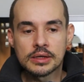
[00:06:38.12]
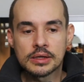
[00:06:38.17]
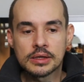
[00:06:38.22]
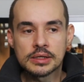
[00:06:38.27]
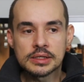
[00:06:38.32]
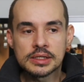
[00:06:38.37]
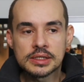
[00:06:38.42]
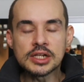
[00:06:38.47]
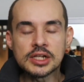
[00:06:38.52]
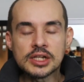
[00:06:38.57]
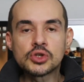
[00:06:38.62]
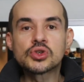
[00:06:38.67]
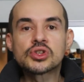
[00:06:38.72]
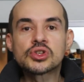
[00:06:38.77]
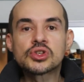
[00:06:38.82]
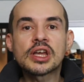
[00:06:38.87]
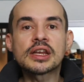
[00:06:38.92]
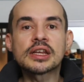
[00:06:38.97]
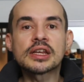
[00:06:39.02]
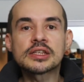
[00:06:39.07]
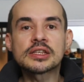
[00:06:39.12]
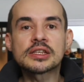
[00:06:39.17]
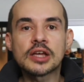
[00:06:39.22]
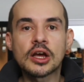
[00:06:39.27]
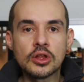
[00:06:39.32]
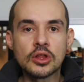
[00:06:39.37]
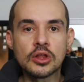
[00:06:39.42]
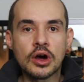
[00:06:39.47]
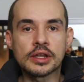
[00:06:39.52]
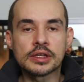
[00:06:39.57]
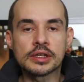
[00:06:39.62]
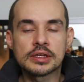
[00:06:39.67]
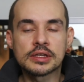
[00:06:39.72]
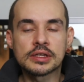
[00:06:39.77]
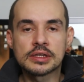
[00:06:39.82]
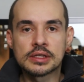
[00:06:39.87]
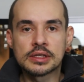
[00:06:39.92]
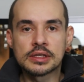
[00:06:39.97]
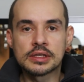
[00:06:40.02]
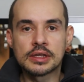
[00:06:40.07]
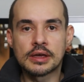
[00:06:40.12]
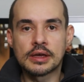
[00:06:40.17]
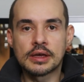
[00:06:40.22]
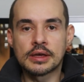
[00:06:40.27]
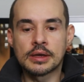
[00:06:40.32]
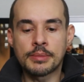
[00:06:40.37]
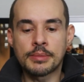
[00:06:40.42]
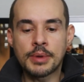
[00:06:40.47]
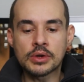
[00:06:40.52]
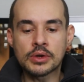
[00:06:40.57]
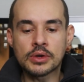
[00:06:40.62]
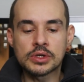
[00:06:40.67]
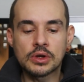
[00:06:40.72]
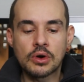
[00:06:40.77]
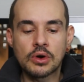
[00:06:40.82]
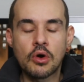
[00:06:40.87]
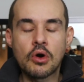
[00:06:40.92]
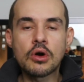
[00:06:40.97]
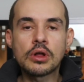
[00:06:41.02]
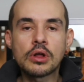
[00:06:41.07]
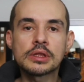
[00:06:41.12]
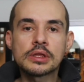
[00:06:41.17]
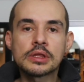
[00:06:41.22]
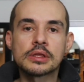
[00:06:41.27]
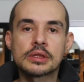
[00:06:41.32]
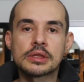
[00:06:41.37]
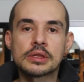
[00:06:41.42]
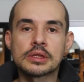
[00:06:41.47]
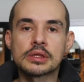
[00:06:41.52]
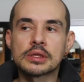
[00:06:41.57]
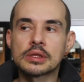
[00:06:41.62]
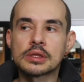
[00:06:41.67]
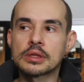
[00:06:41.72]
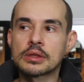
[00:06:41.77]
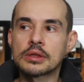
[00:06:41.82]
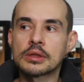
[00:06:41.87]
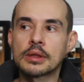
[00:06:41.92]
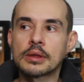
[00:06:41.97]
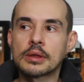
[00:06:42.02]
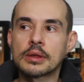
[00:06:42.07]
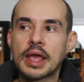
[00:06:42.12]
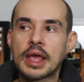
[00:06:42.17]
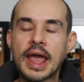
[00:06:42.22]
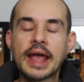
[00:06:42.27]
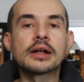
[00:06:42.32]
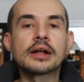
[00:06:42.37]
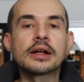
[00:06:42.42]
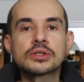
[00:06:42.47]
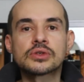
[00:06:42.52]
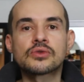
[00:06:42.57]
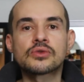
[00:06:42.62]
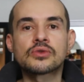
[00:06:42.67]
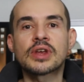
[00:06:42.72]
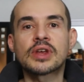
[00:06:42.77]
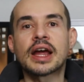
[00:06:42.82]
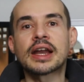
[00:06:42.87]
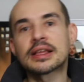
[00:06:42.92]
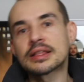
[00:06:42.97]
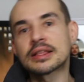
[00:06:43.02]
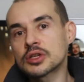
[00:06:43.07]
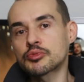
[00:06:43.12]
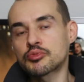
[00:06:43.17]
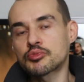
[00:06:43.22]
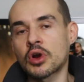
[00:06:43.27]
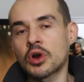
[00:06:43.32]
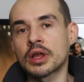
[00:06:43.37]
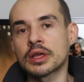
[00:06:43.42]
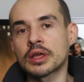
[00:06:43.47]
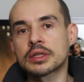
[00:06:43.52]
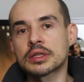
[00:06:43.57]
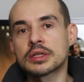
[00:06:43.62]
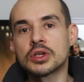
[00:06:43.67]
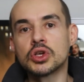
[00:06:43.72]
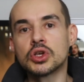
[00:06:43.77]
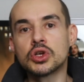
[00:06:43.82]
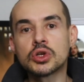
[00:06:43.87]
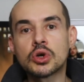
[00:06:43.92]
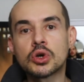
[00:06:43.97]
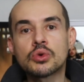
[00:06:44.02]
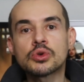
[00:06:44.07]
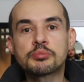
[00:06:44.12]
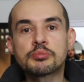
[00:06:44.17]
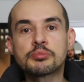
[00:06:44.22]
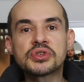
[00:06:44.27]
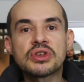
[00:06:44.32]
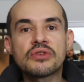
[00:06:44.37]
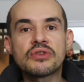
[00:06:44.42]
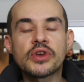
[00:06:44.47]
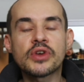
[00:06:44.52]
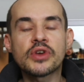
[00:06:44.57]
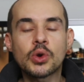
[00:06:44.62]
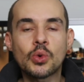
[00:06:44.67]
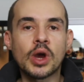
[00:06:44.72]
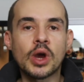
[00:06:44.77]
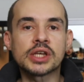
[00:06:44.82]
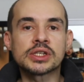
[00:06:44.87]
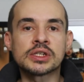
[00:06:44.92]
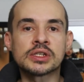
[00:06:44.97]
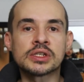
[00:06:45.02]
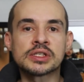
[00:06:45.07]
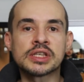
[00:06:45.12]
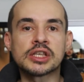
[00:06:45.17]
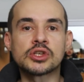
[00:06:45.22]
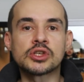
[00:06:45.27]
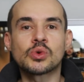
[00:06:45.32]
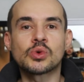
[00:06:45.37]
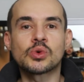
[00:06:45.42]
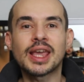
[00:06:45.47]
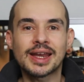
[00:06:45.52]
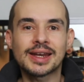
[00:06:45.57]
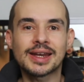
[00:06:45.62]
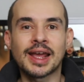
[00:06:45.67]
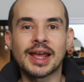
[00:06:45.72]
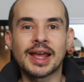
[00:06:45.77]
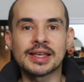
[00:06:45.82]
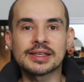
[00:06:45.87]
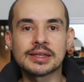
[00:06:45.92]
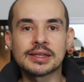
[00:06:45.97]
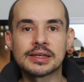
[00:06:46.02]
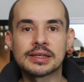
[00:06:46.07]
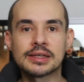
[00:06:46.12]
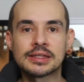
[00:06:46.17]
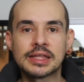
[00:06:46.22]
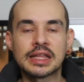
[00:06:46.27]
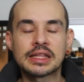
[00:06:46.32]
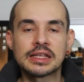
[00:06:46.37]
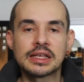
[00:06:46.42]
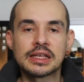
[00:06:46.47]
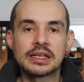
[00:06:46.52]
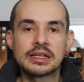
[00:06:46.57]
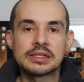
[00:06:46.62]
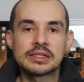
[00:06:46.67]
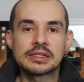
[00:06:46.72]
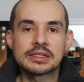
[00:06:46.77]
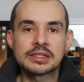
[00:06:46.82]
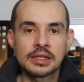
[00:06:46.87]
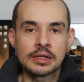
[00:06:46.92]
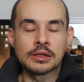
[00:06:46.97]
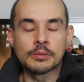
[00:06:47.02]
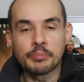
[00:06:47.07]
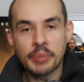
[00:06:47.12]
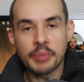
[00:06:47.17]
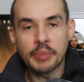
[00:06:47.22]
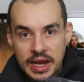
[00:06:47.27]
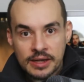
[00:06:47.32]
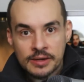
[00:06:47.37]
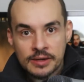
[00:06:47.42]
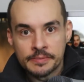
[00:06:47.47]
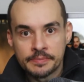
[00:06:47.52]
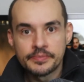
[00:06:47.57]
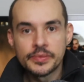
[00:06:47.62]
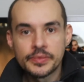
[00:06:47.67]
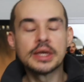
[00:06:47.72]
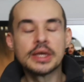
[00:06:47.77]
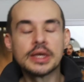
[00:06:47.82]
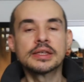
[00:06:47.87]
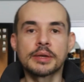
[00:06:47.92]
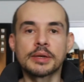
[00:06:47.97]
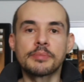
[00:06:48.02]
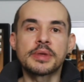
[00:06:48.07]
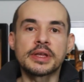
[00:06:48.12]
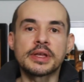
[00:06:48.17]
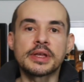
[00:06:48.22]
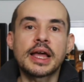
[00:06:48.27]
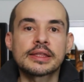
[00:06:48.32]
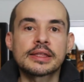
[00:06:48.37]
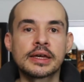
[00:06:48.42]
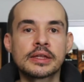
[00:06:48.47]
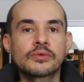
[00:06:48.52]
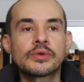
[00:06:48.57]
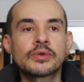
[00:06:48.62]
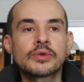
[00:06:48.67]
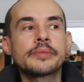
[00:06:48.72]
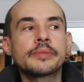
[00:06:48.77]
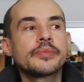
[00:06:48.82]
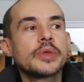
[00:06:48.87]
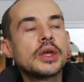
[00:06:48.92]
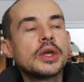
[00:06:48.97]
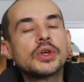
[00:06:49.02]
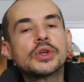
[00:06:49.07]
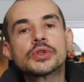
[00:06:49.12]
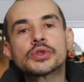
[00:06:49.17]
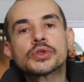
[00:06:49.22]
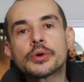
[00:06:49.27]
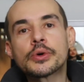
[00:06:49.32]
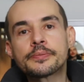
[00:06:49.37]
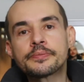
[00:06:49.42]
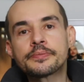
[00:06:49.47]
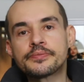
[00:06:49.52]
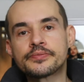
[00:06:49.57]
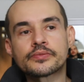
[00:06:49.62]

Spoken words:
since you studied a lot about all angles regarding this product, you know specific questions that you can ask that instill pain, something like that, right? So